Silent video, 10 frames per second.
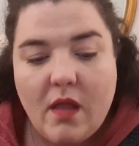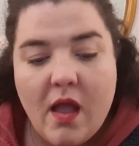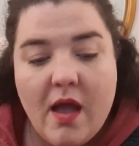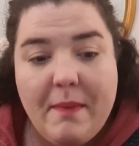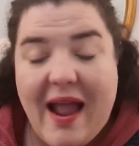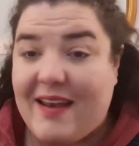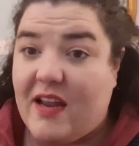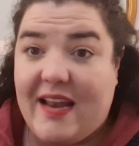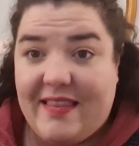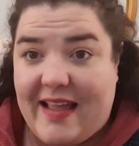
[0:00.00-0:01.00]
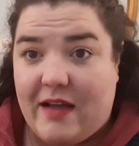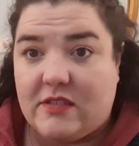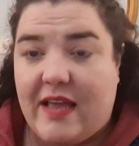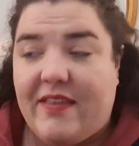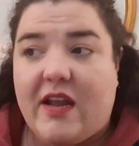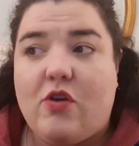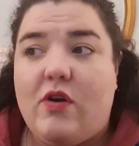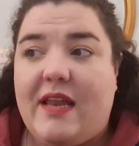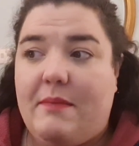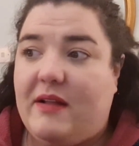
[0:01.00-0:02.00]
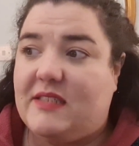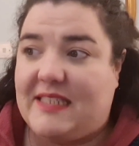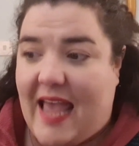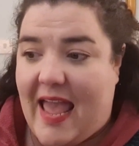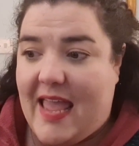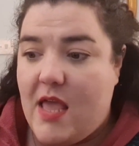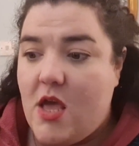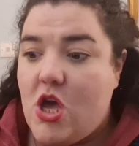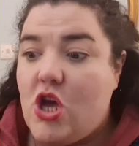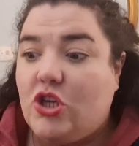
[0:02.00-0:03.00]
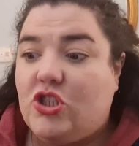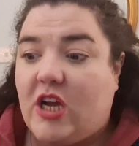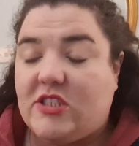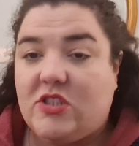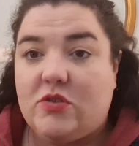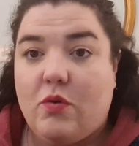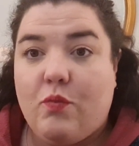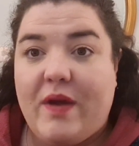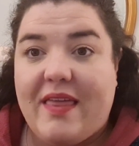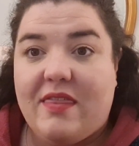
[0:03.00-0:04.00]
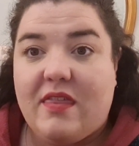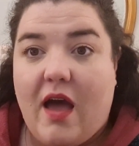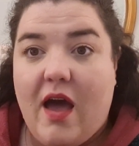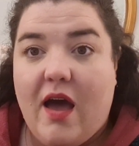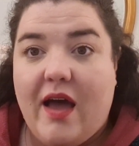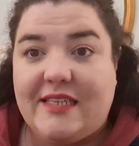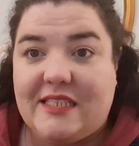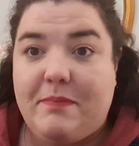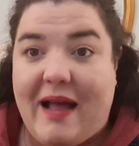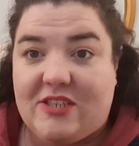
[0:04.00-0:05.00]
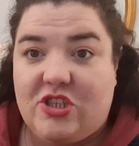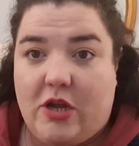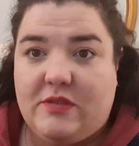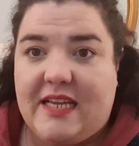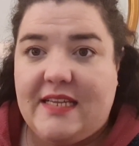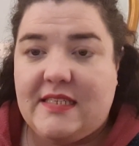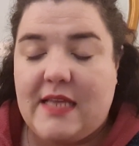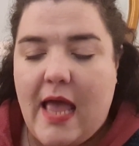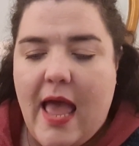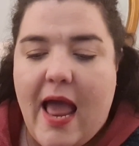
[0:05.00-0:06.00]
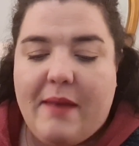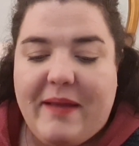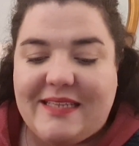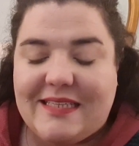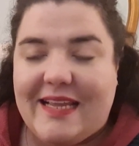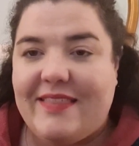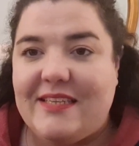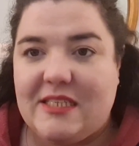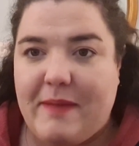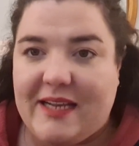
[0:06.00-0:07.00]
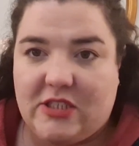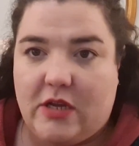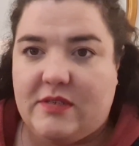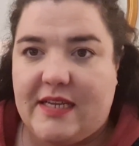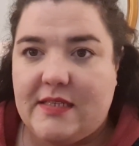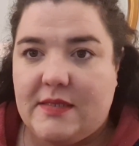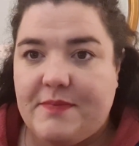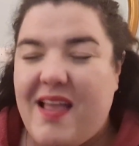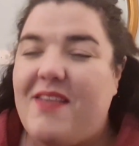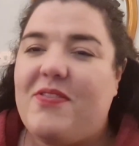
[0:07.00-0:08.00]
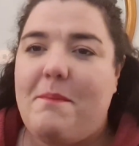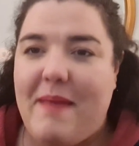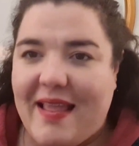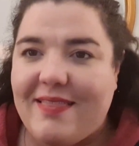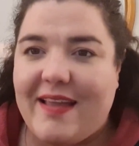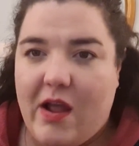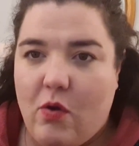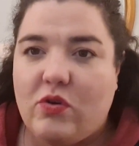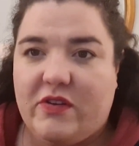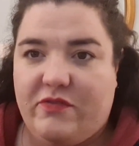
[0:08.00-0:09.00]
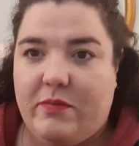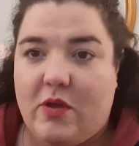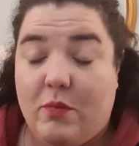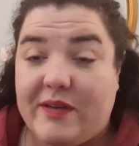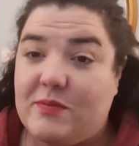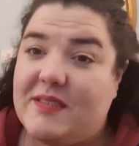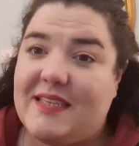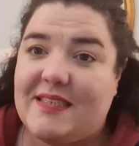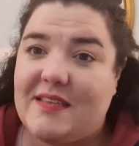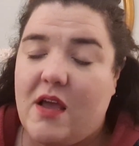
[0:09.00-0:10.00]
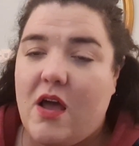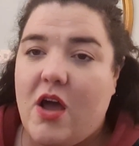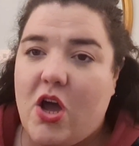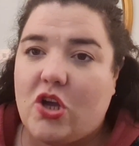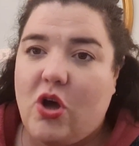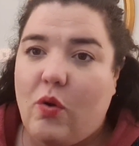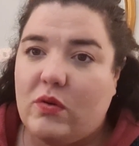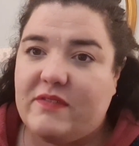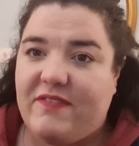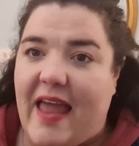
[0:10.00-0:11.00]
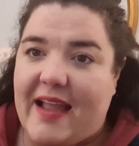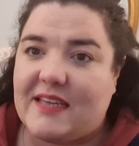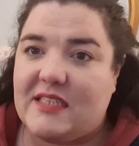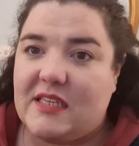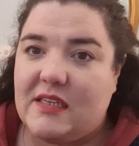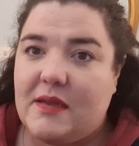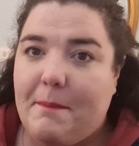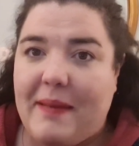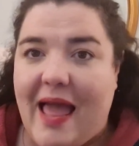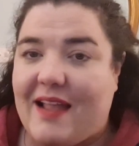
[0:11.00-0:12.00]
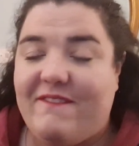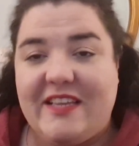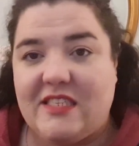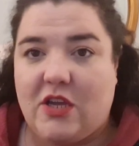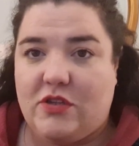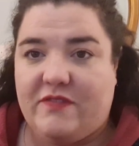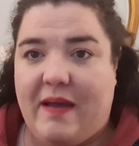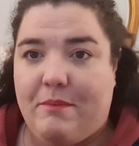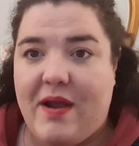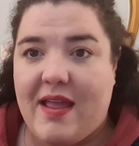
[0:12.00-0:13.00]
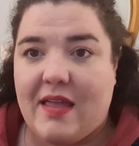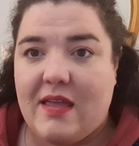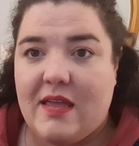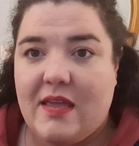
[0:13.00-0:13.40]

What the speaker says: I hadn't had anything else, and then I got an email today just with a dispatch notice. And basically in the dispatch notice, the main thing I ordered from them, which was this gold flecked black viscose fabric,